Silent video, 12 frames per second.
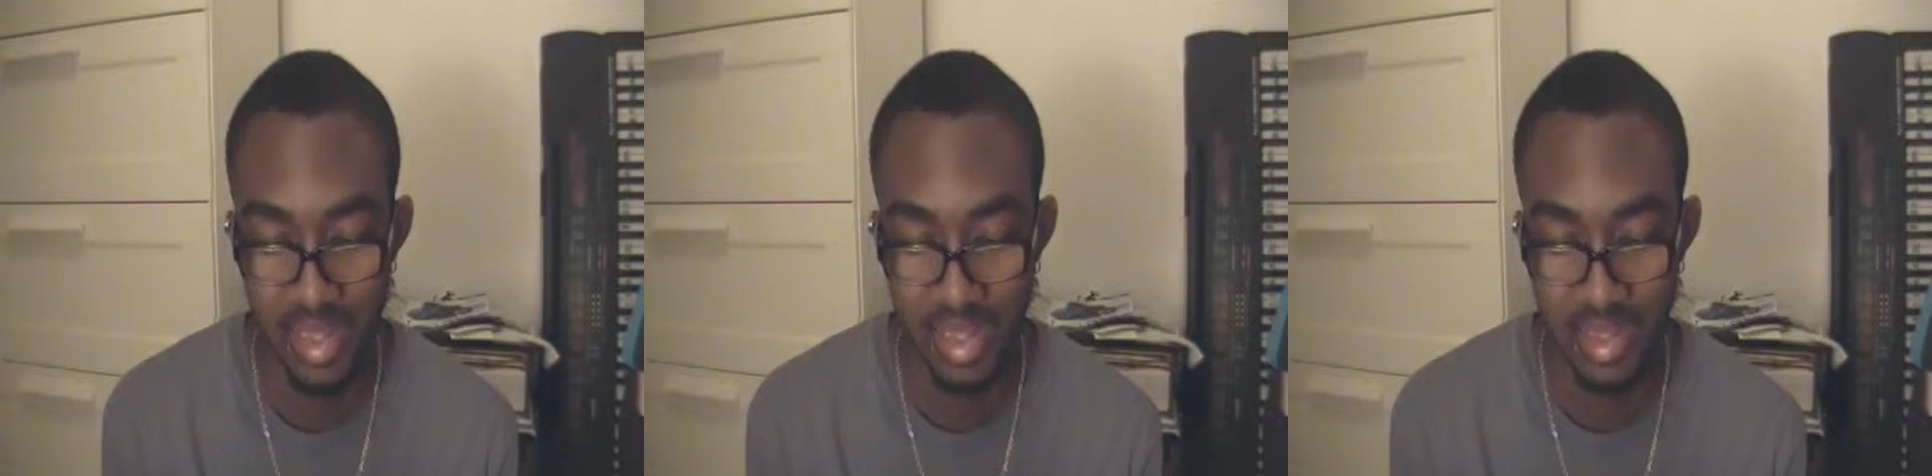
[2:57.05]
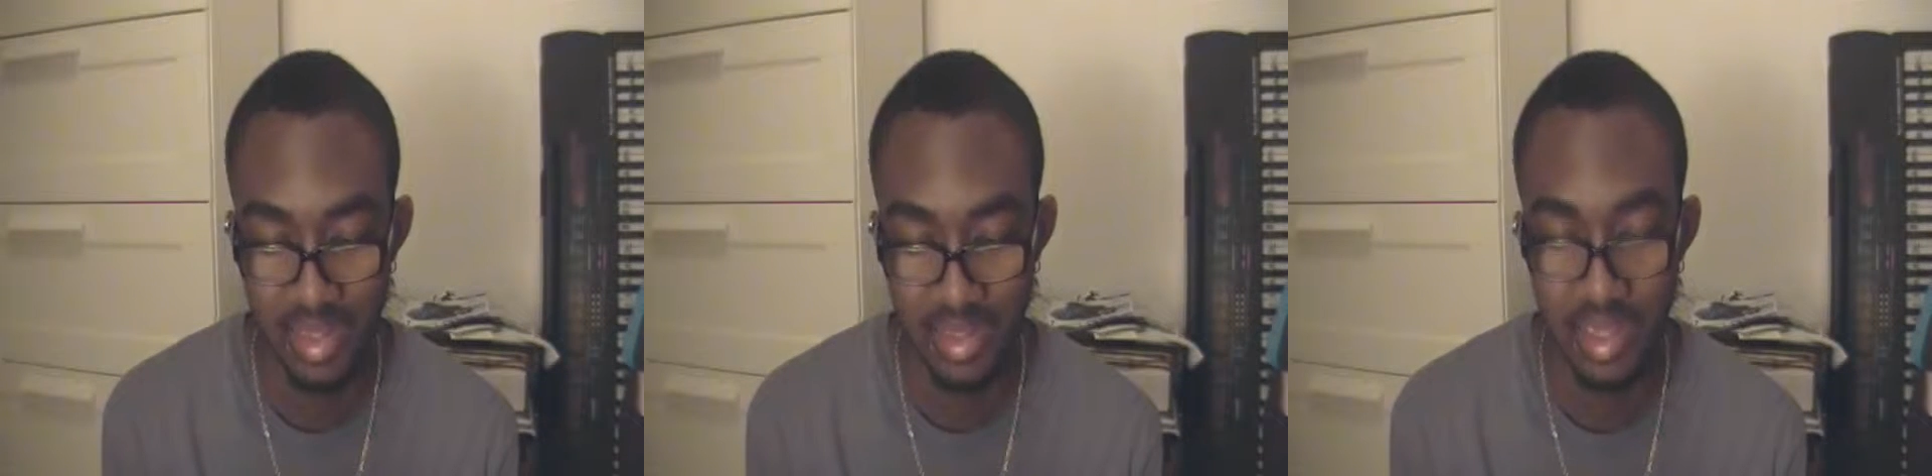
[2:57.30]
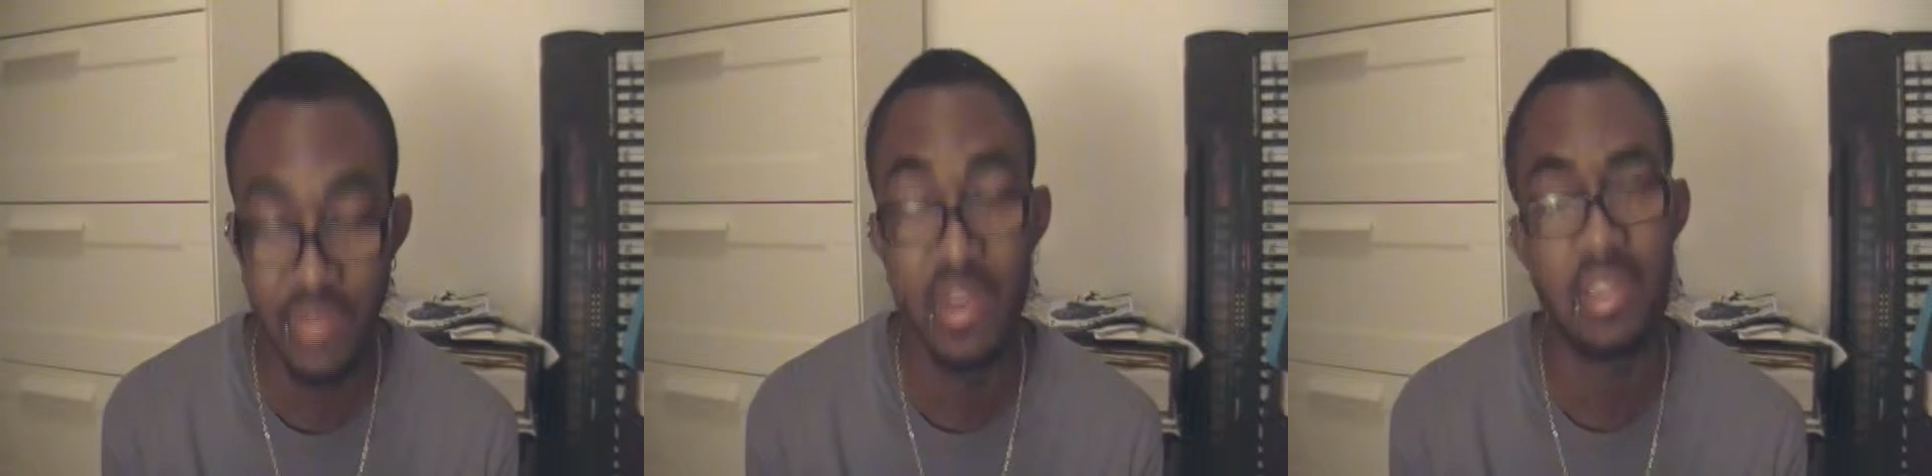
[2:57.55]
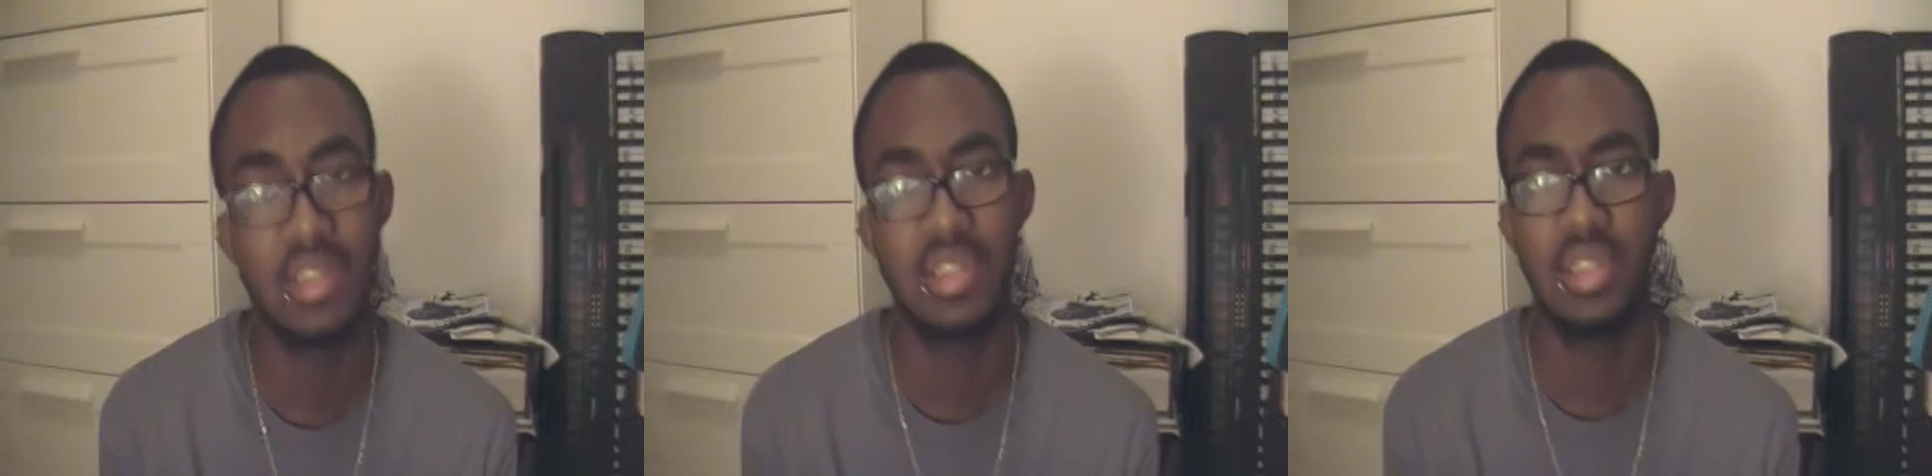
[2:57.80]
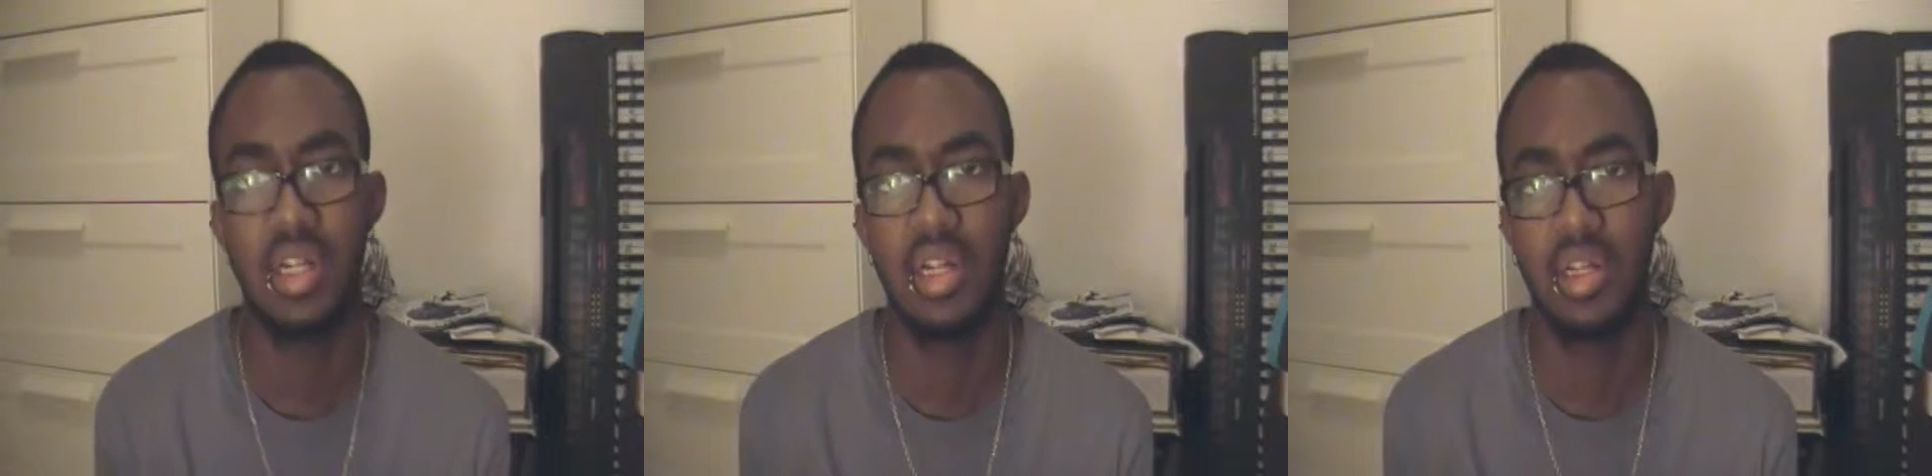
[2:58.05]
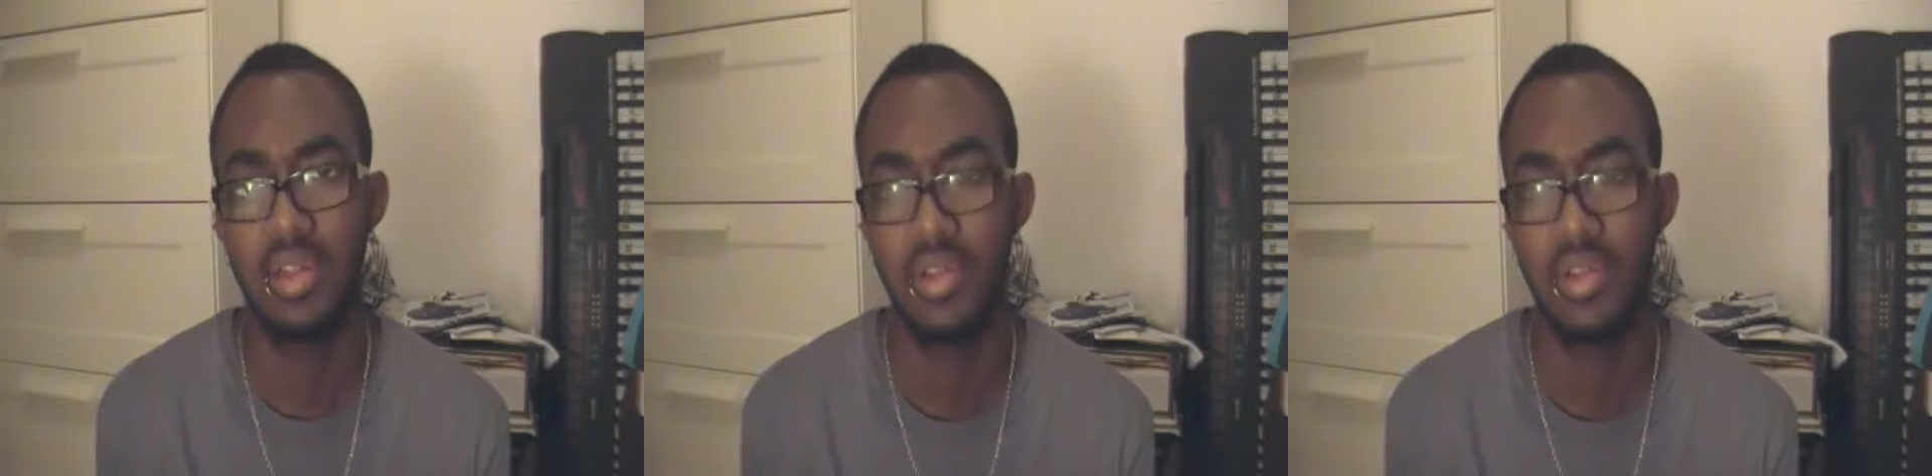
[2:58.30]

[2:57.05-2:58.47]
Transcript: And I've actually sent out